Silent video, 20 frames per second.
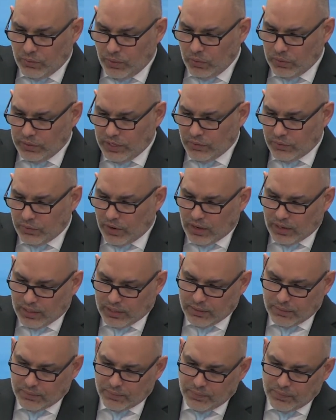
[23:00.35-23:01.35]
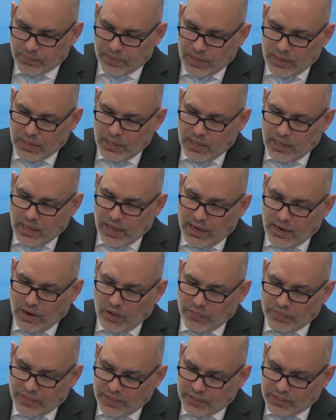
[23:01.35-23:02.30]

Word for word: a rolling rock. "And